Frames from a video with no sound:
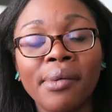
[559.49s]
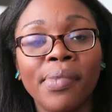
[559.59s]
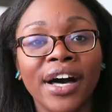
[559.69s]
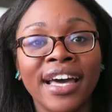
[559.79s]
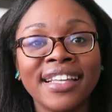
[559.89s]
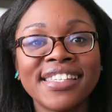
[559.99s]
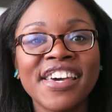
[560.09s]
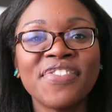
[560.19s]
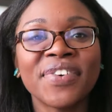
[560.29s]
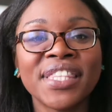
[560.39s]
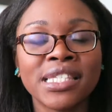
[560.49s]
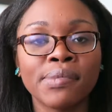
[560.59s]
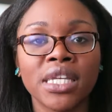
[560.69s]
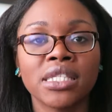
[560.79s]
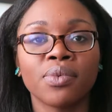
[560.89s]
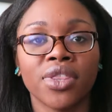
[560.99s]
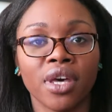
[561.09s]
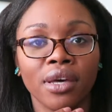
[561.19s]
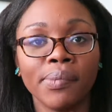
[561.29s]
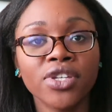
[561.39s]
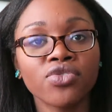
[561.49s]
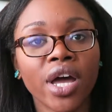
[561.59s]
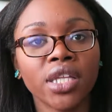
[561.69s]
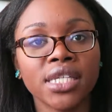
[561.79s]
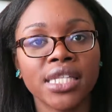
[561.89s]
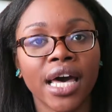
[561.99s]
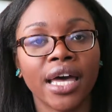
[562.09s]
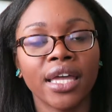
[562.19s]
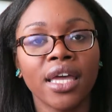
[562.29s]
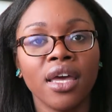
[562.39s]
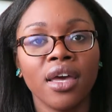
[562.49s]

But what this means with a mistrial is that